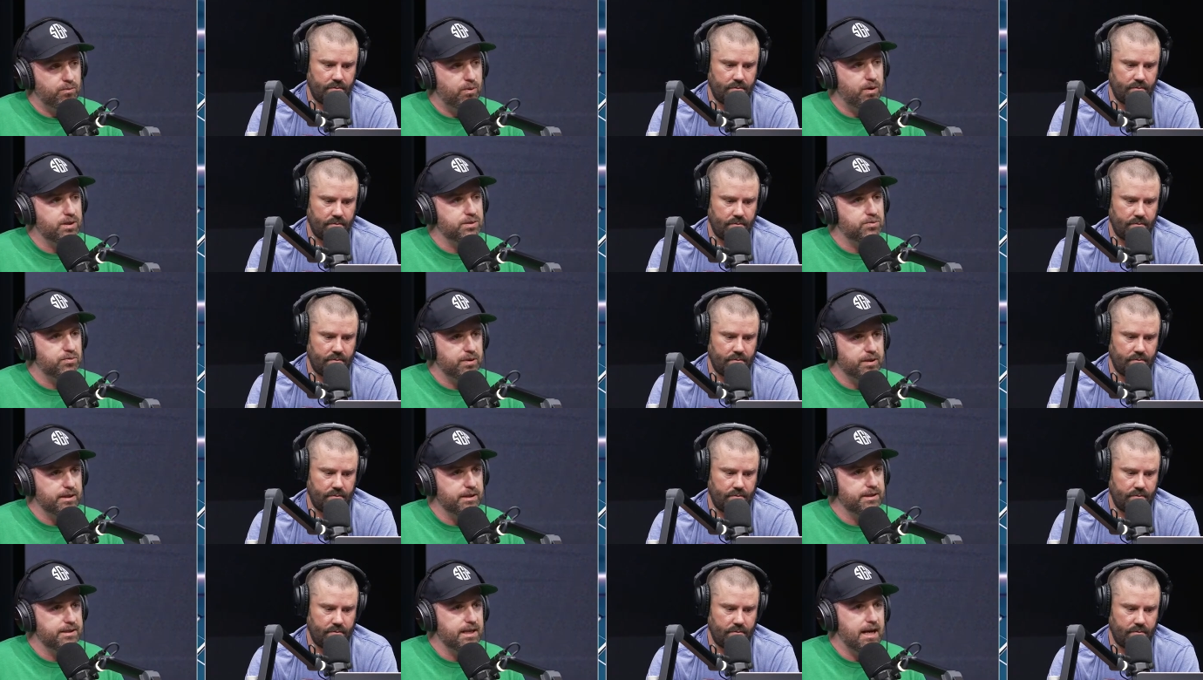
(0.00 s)
Speaker 1: was
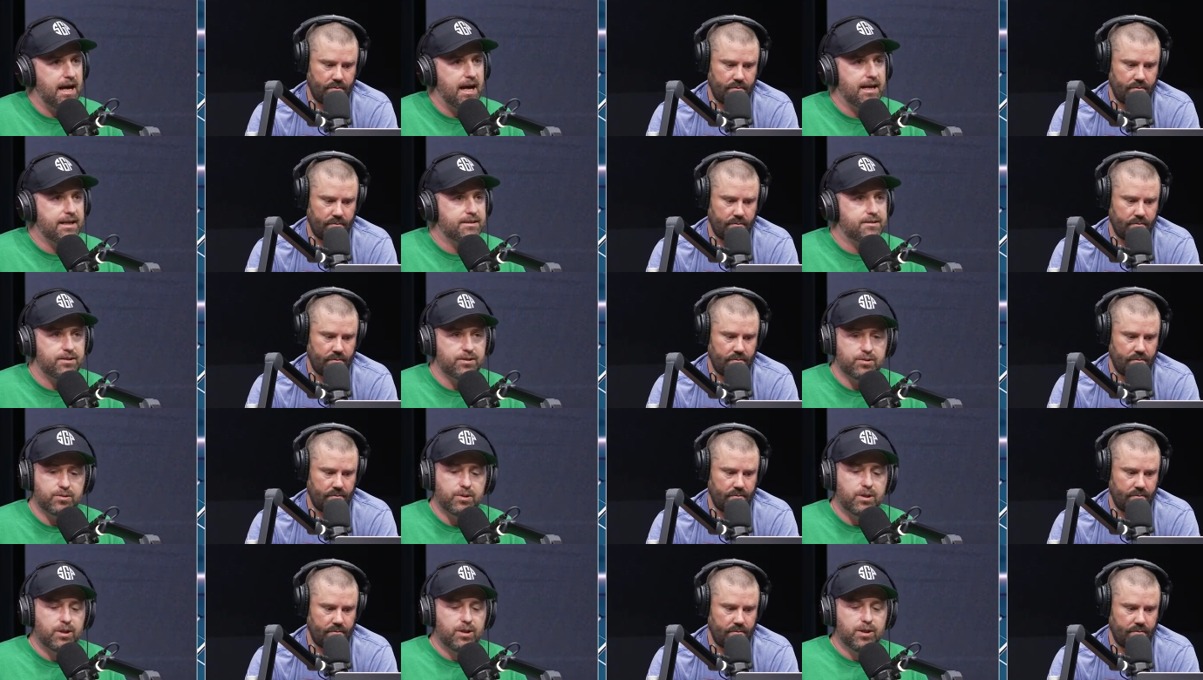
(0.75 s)
really tied
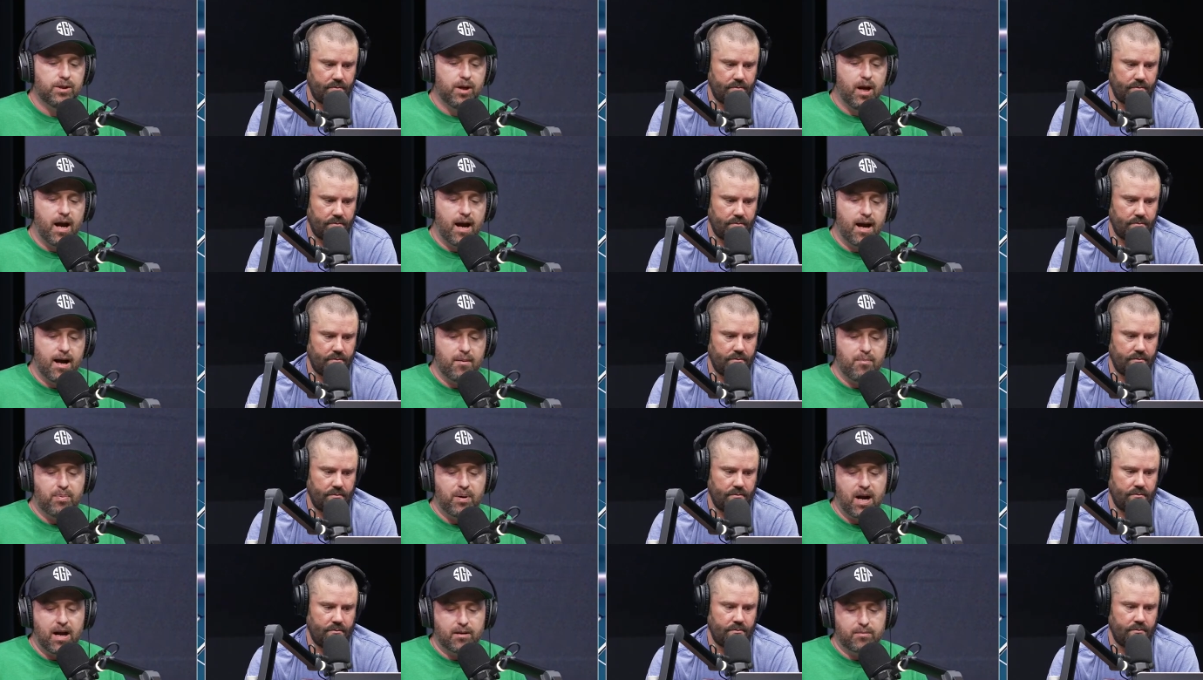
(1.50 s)
to uh,
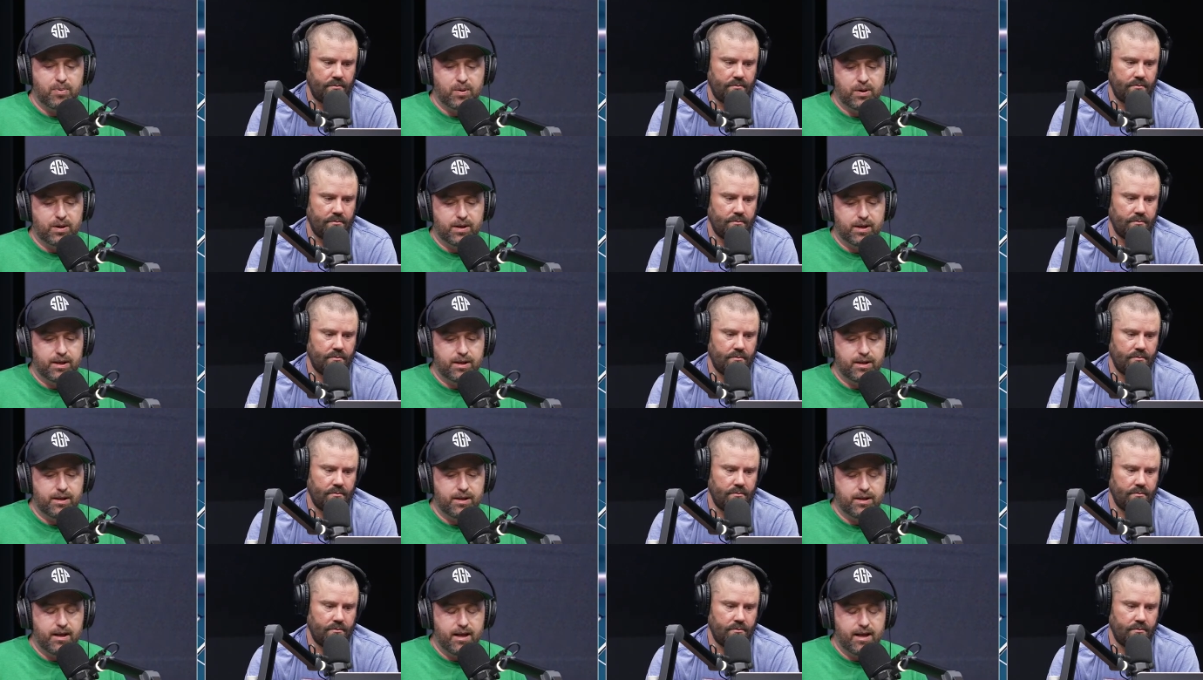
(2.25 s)
Brock
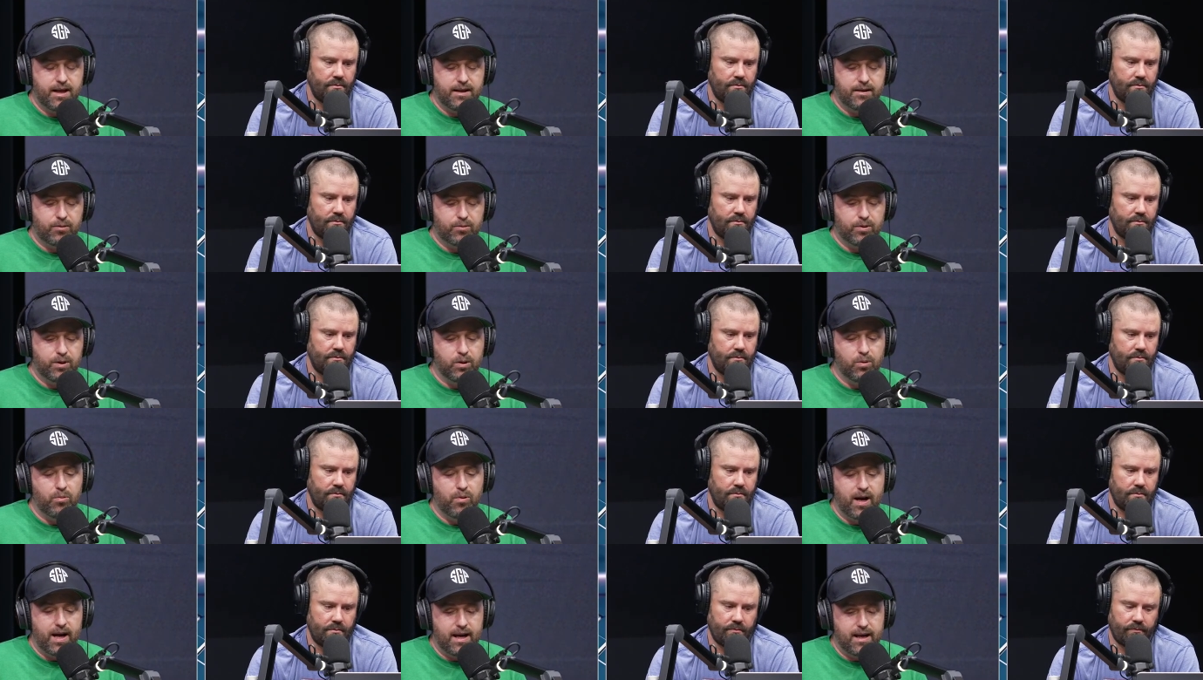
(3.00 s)
Purdy in a
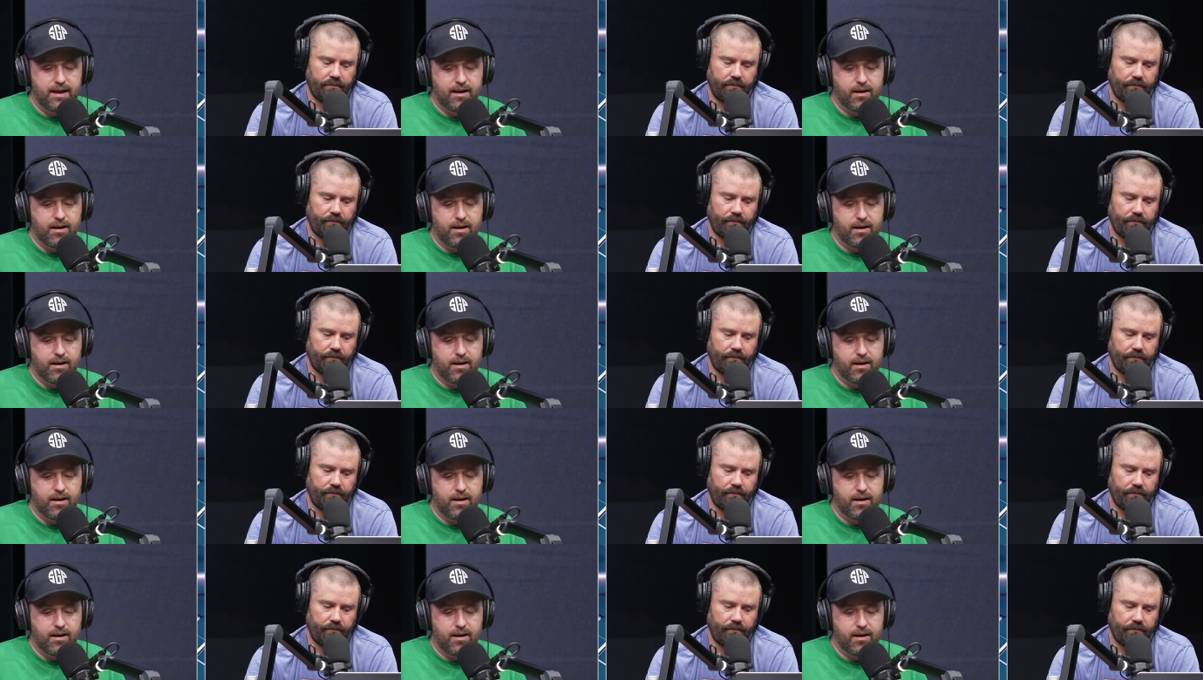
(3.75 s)
real way,